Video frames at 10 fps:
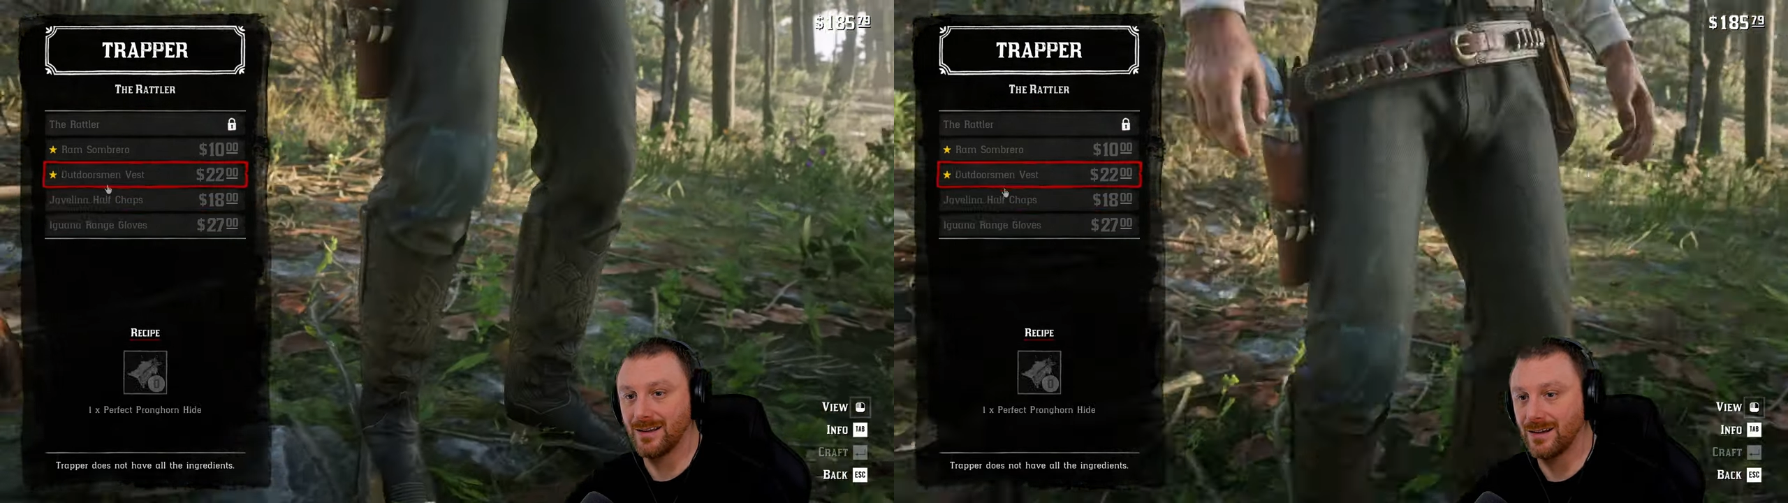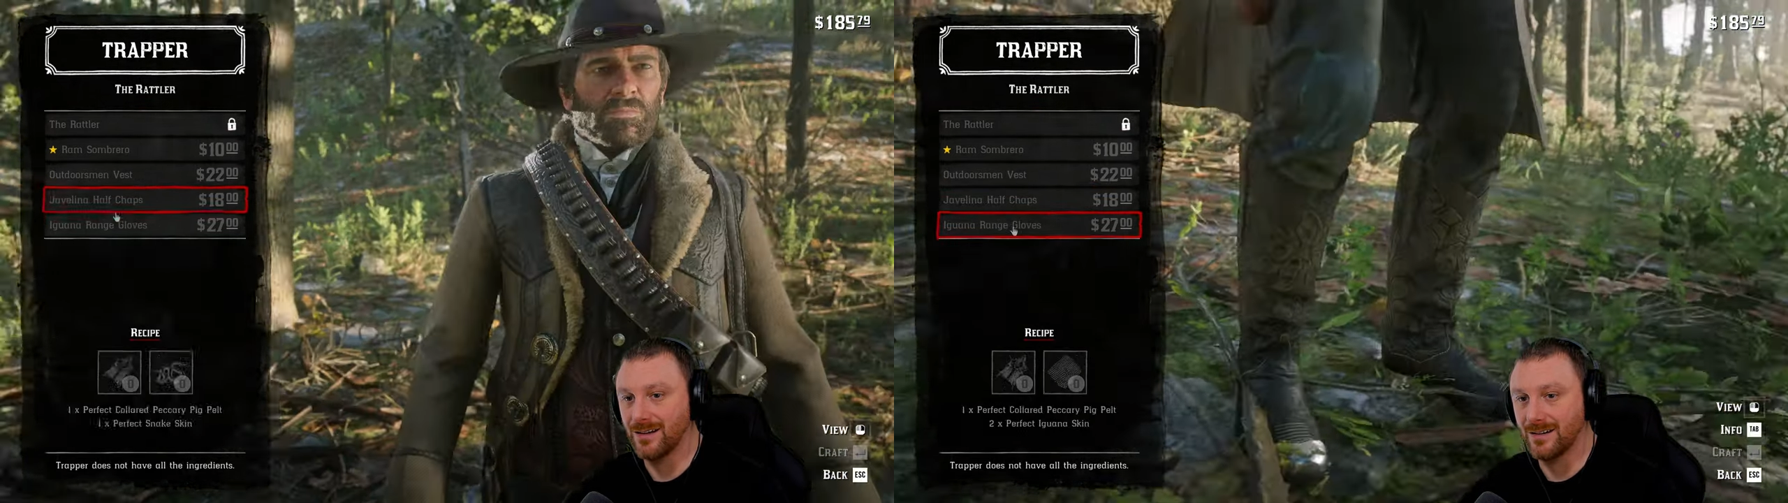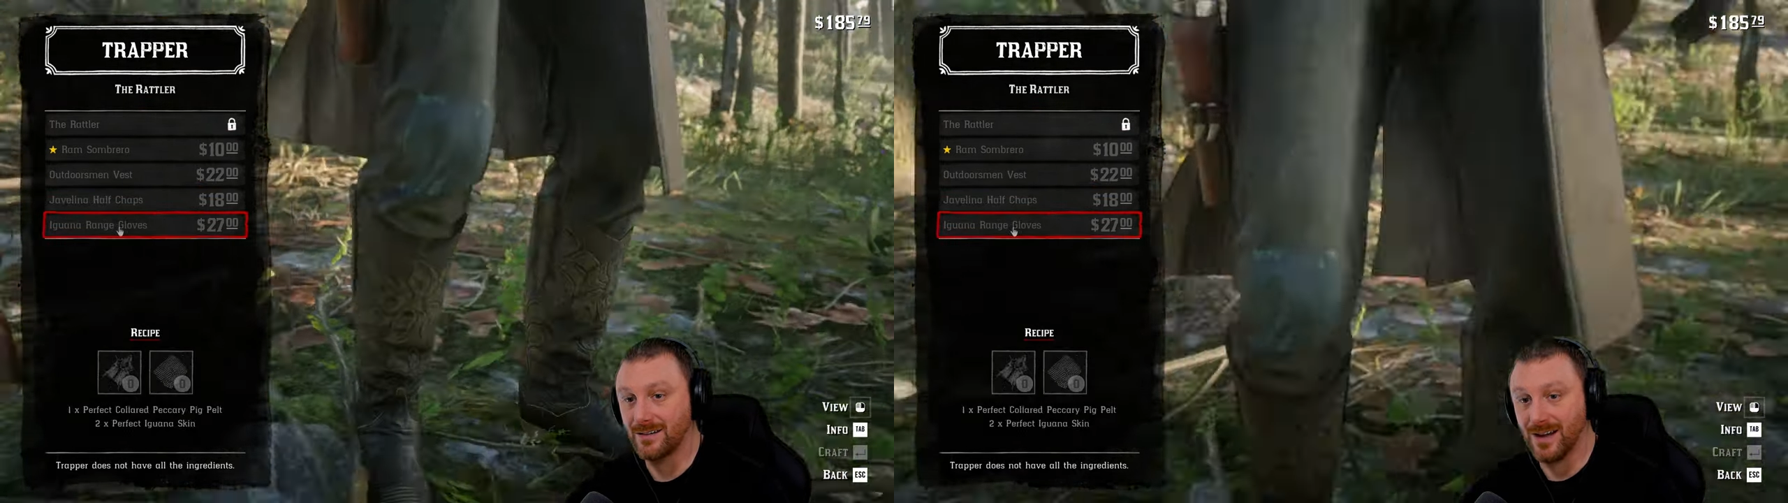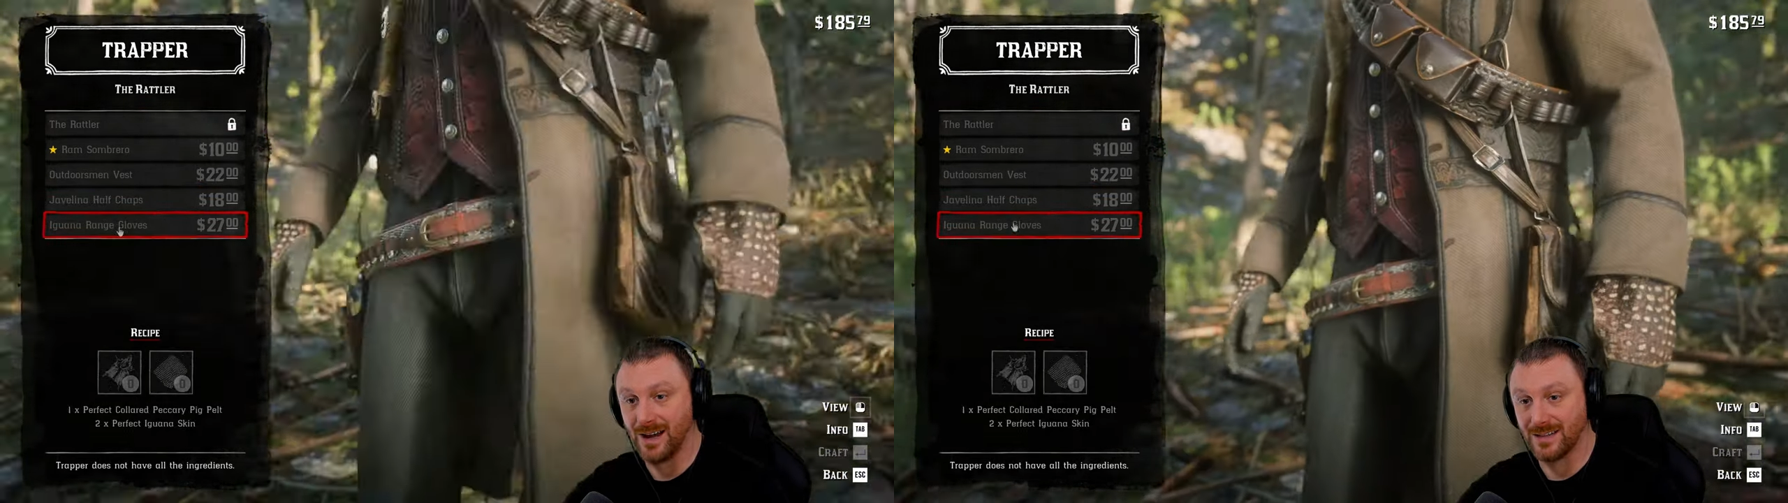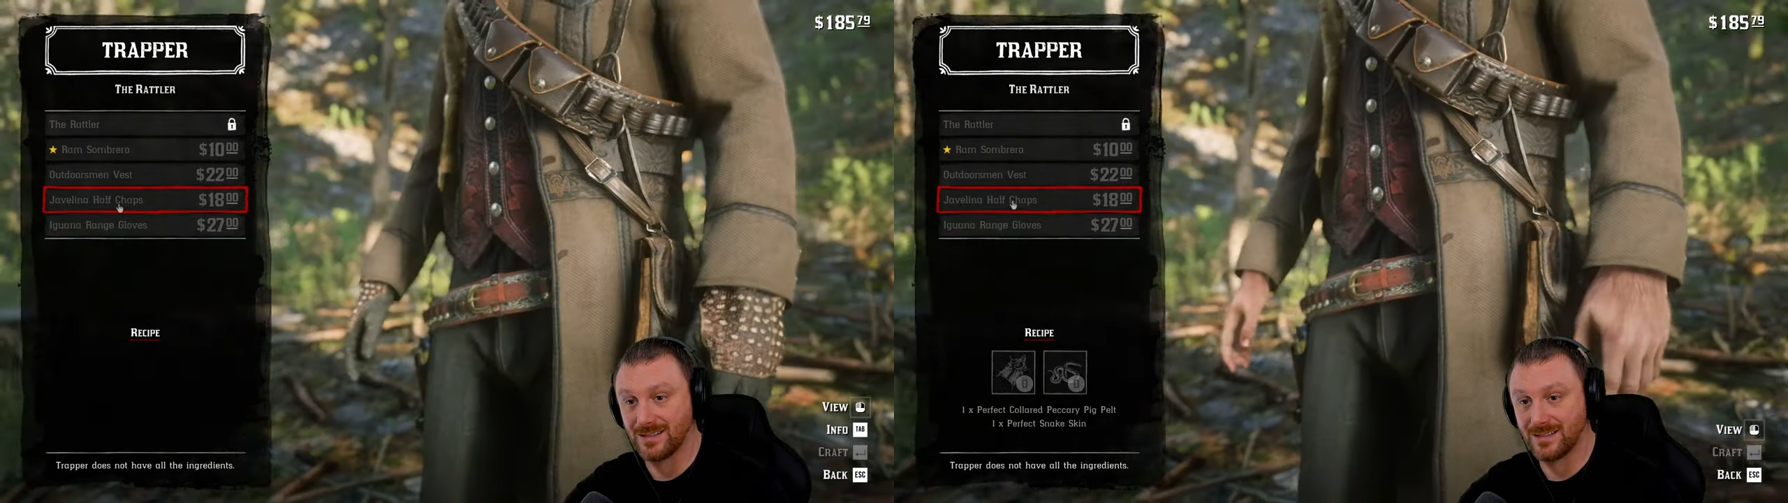No.
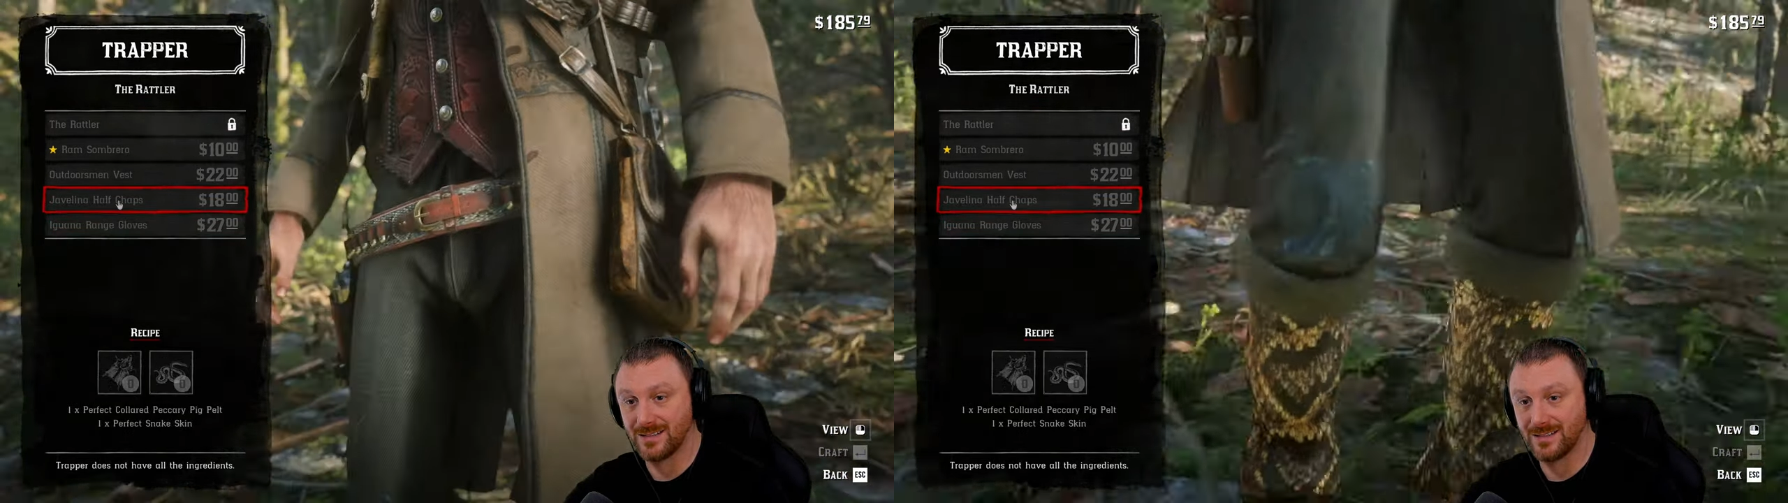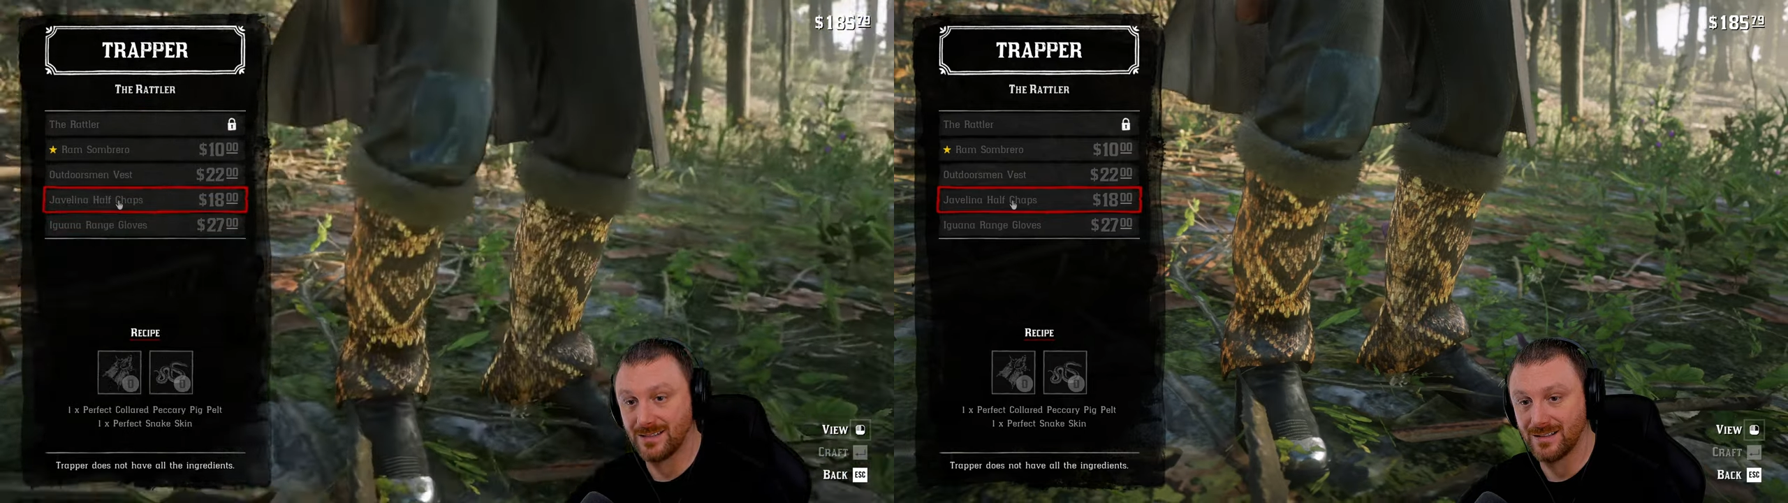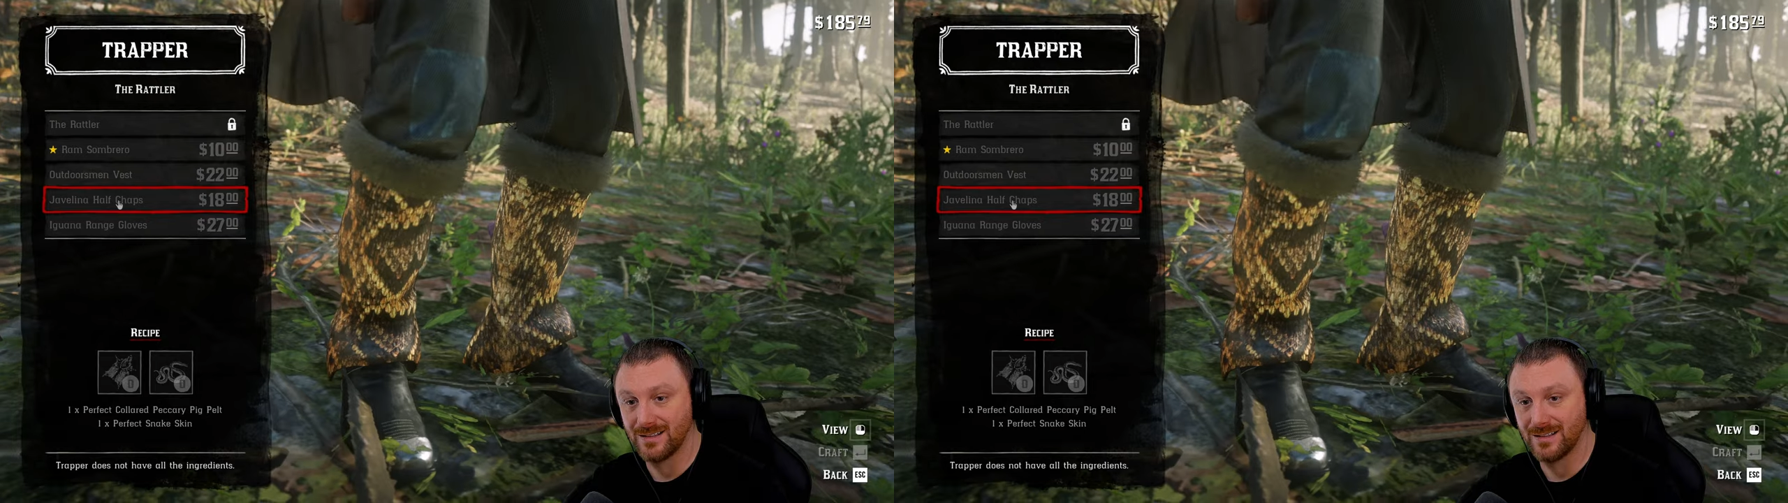Yes.